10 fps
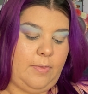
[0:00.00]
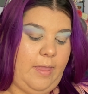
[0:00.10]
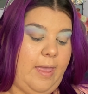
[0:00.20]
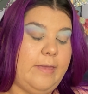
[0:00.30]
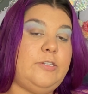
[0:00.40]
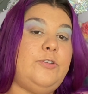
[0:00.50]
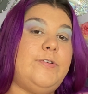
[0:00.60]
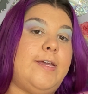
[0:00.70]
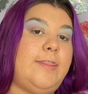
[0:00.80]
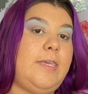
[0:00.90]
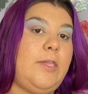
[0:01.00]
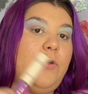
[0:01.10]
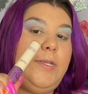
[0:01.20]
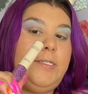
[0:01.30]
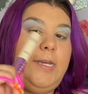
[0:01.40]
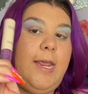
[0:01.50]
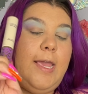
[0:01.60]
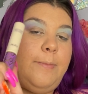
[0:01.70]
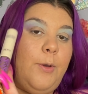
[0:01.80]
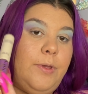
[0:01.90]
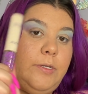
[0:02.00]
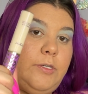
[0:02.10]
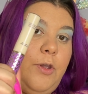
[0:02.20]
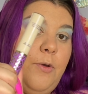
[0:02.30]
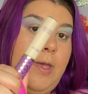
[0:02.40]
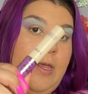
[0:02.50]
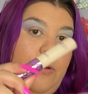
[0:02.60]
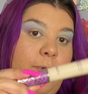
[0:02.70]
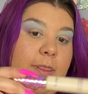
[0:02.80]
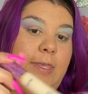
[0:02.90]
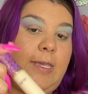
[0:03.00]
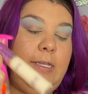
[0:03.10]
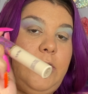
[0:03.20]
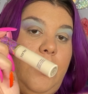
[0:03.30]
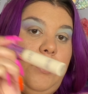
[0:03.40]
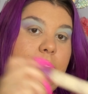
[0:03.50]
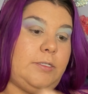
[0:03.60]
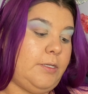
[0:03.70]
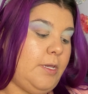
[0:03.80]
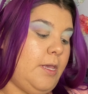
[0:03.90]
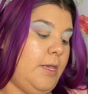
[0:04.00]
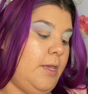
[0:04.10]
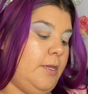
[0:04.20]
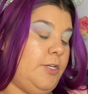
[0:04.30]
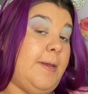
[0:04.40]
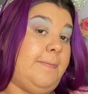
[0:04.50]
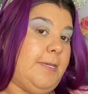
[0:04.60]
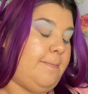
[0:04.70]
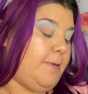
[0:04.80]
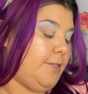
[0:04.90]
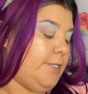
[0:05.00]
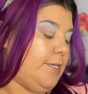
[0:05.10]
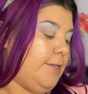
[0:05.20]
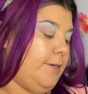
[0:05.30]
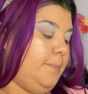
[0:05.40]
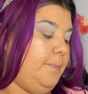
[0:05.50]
And to cut the crease today, I'm going to go in with the Tarte Shape Tape Concealer.